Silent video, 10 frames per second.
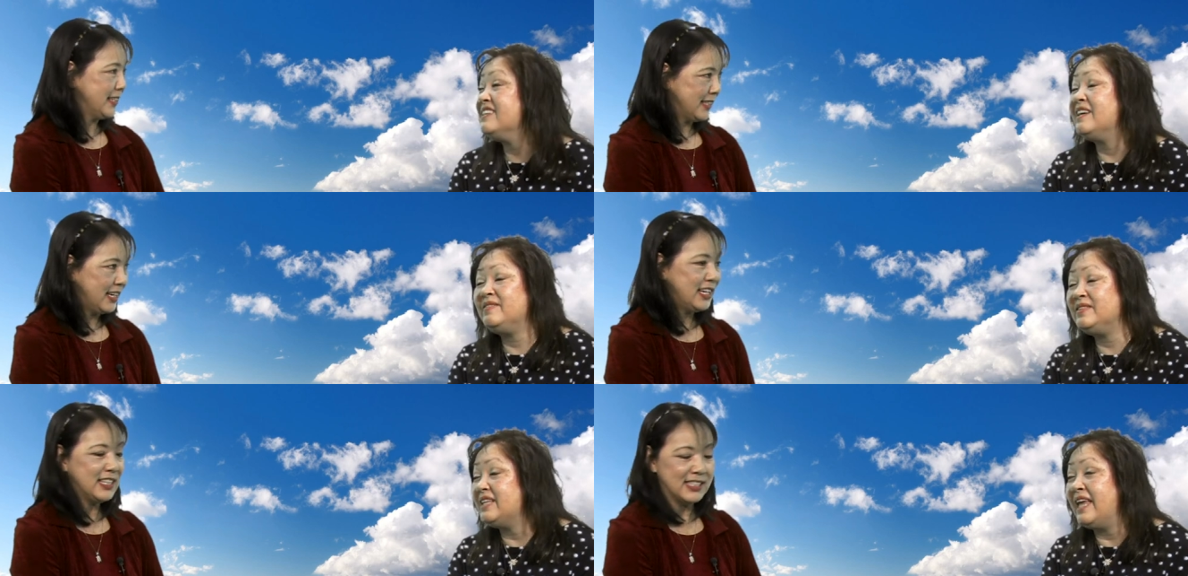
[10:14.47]
Speaker 1: And,
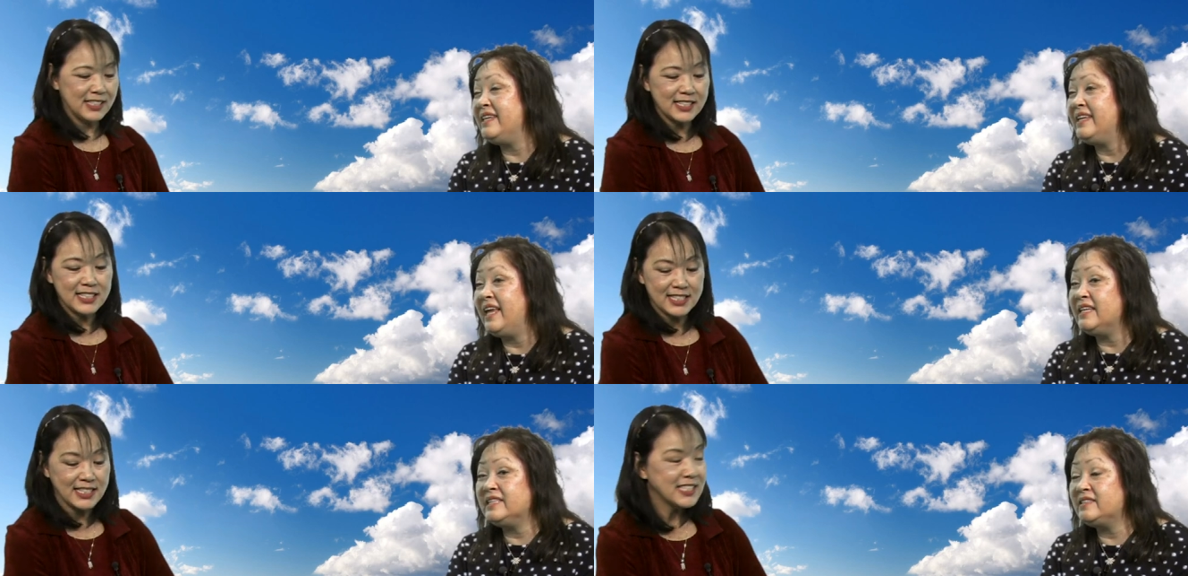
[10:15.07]
nice. and
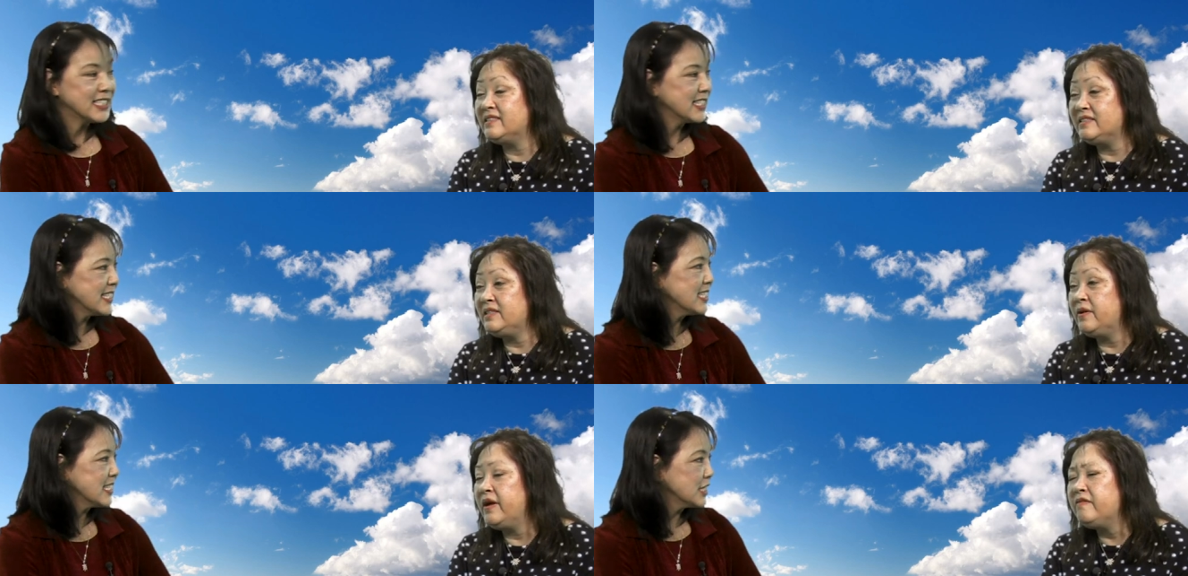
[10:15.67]
and it's
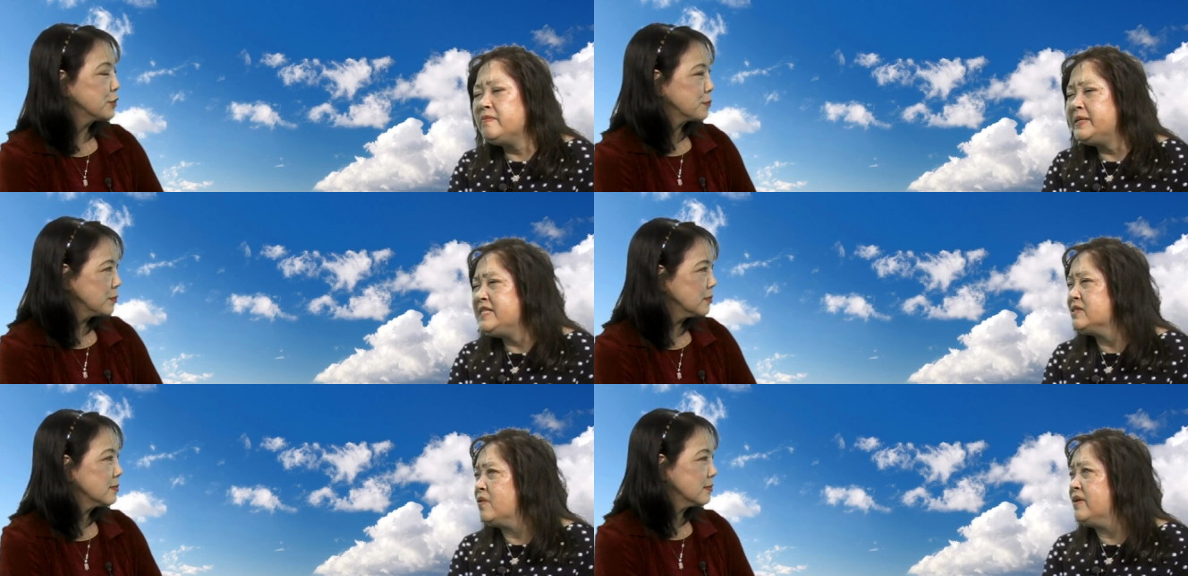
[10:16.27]
you know
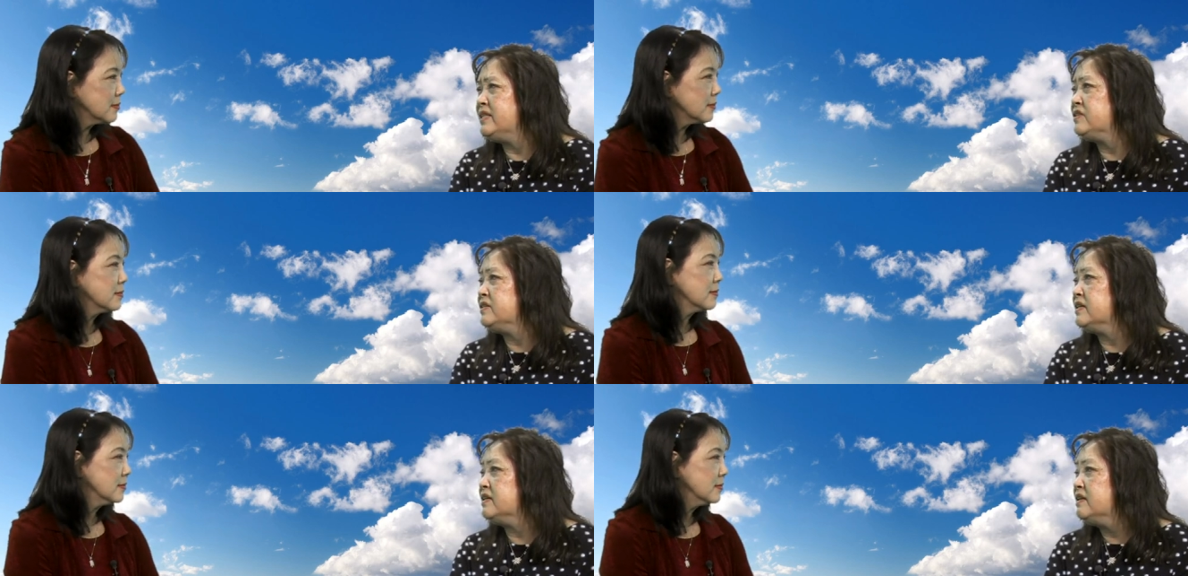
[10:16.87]
everybody's going to
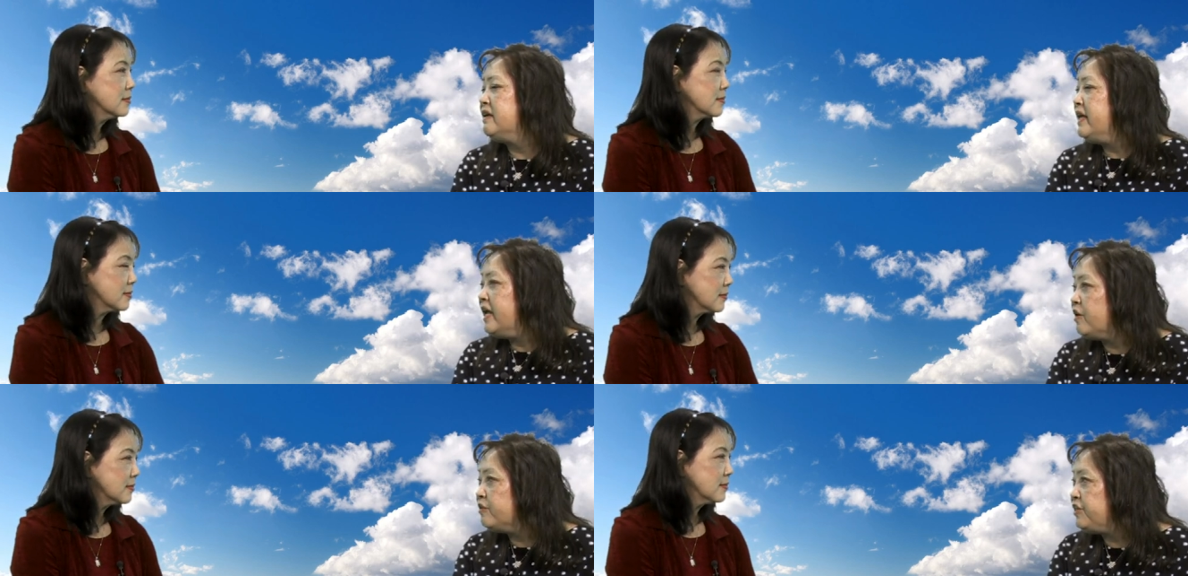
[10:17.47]
the
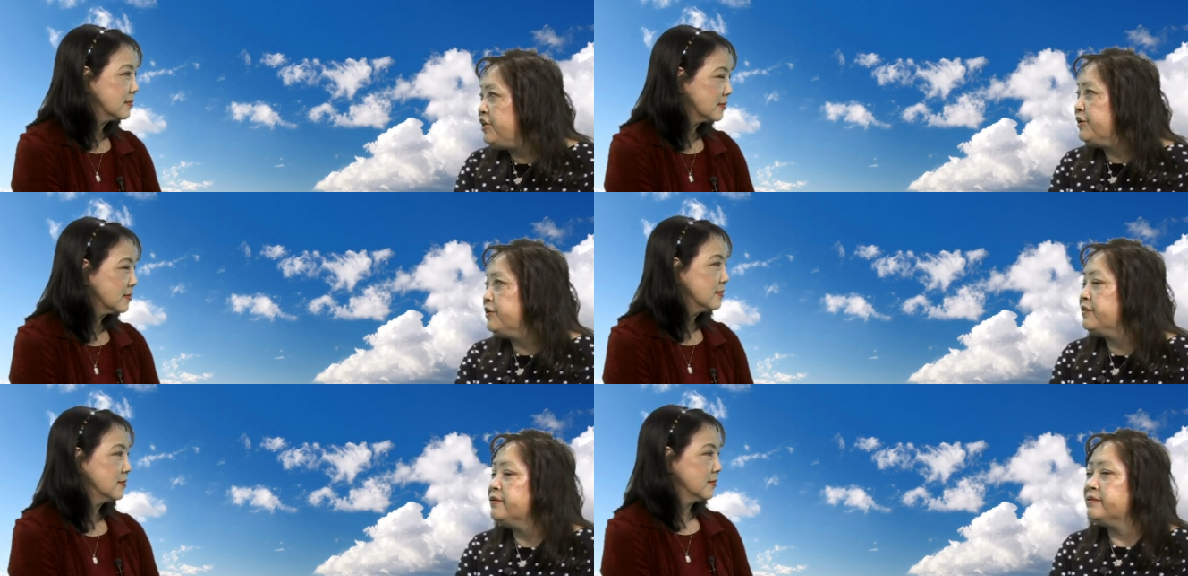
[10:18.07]

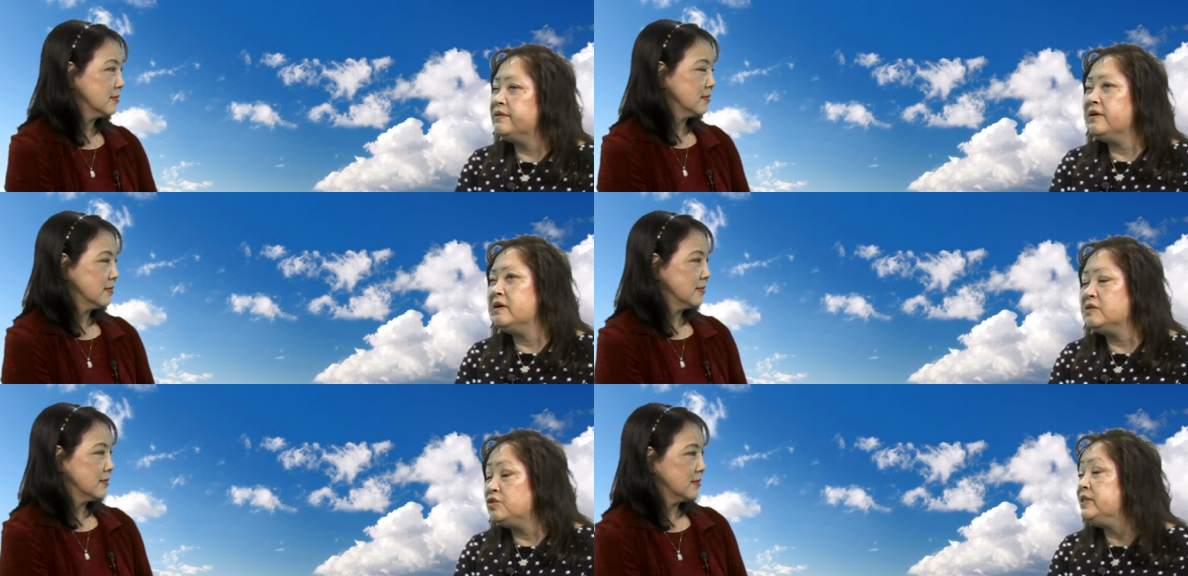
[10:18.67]
healthier
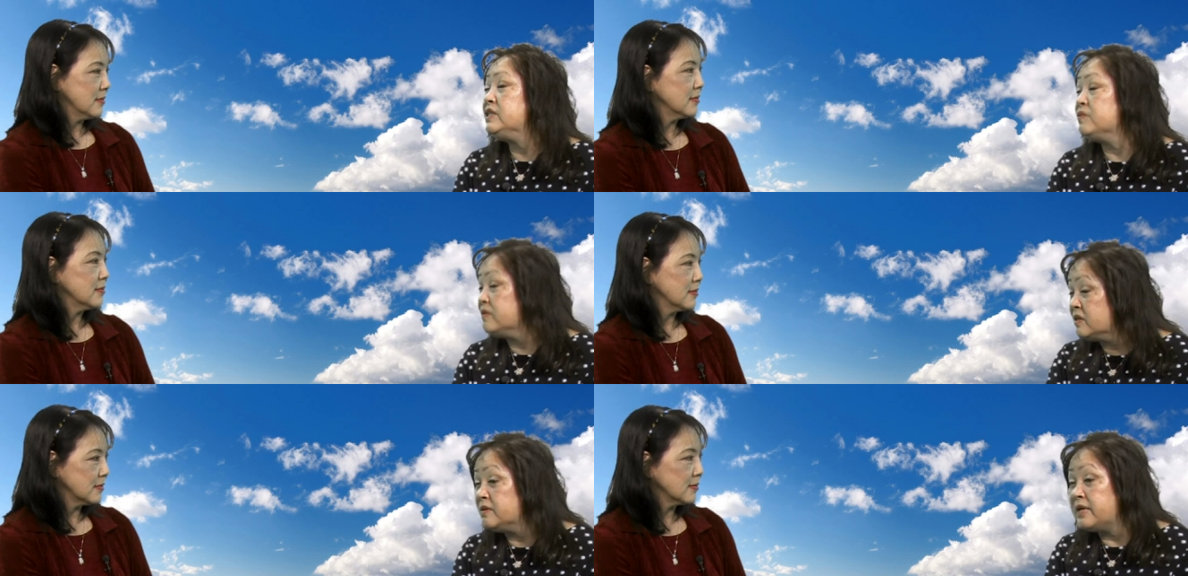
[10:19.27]
uh, treats
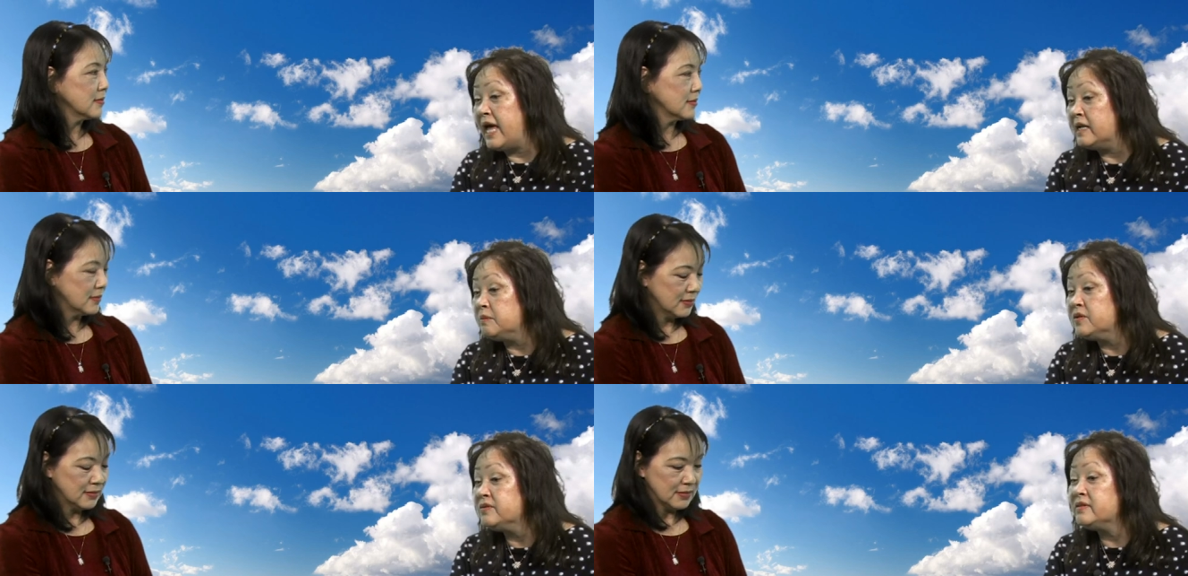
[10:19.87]
for their
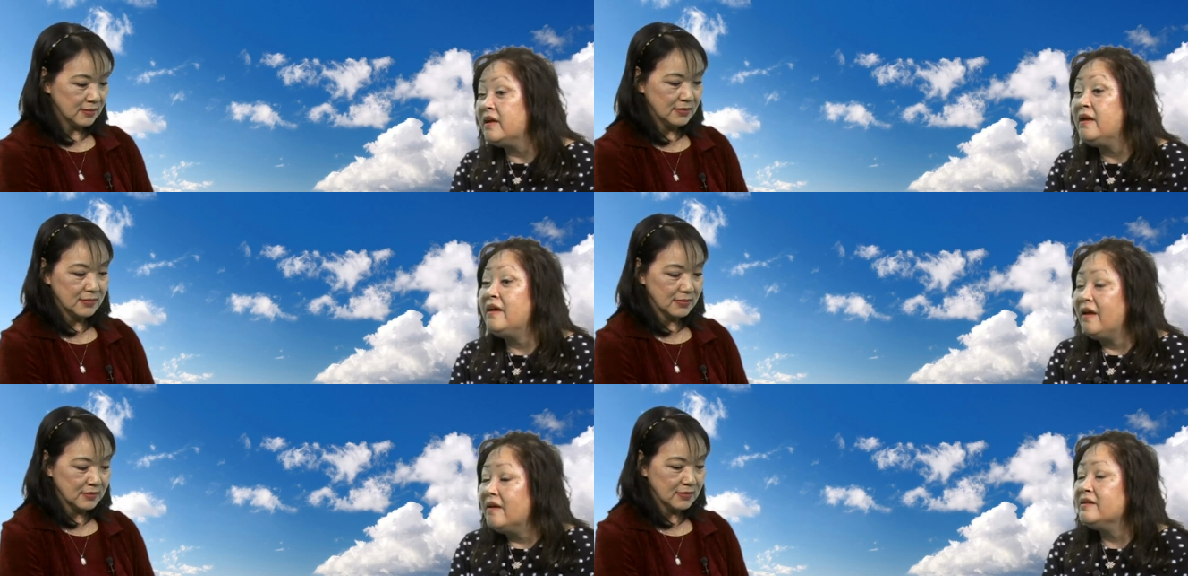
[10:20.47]
animals.
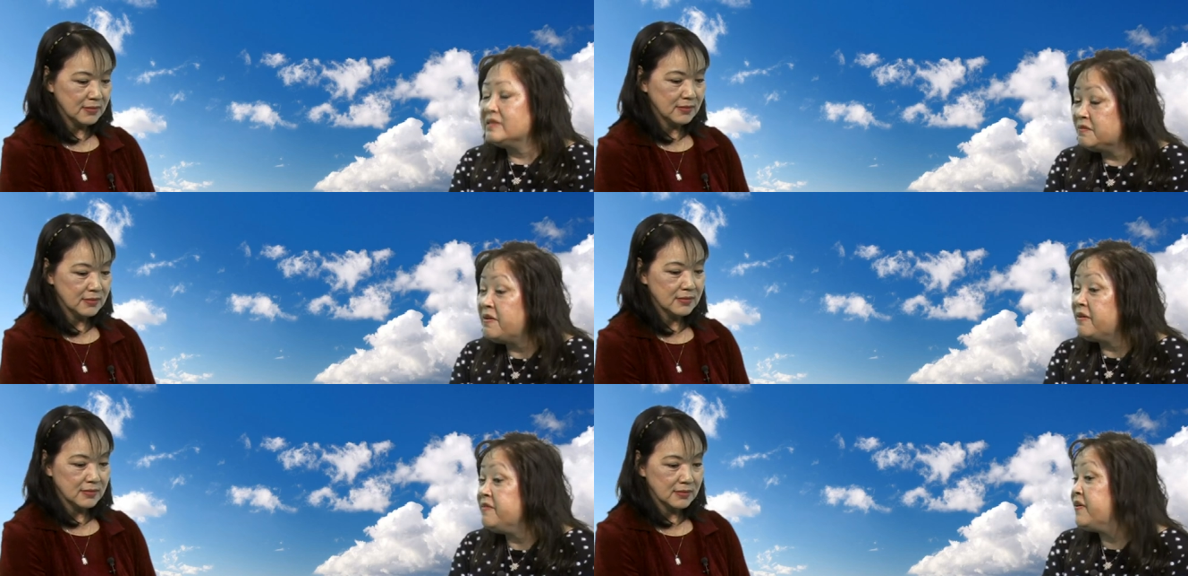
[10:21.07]
It's
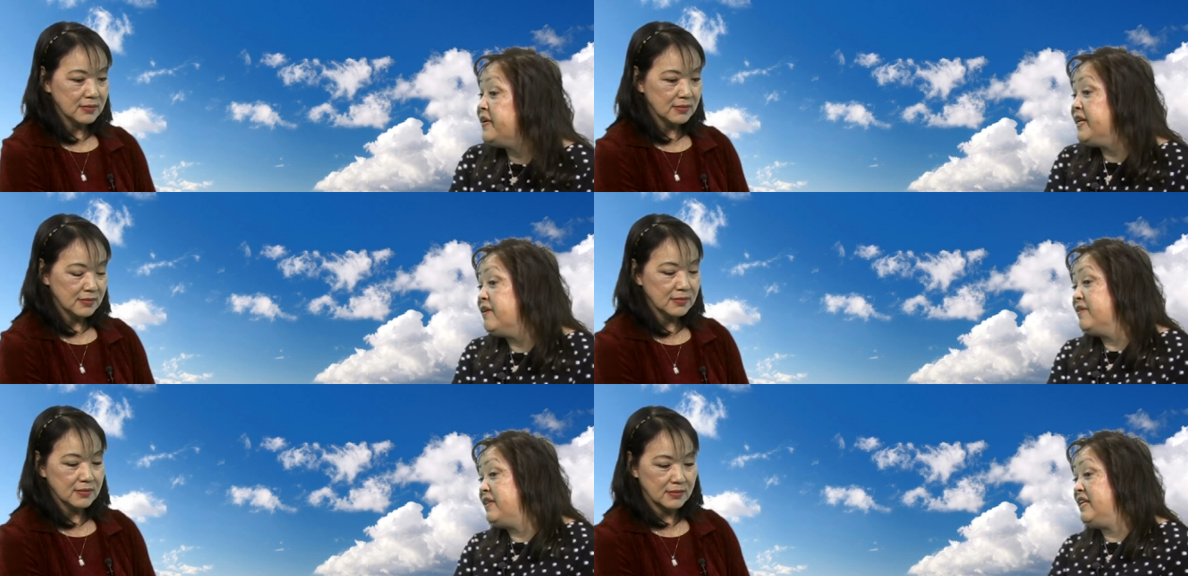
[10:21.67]
very, very
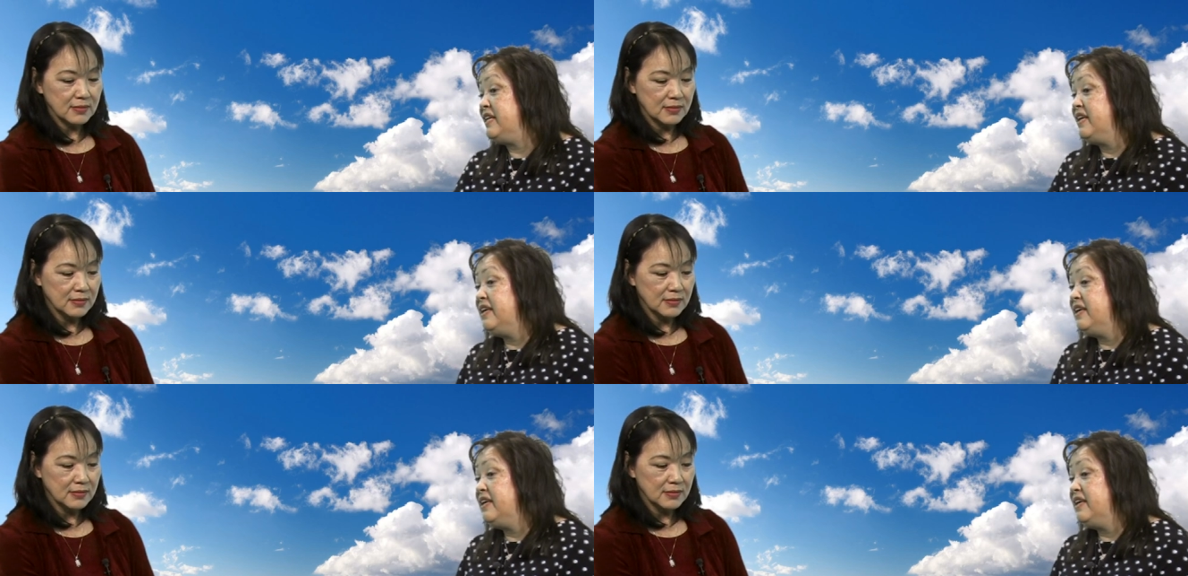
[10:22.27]
healthy.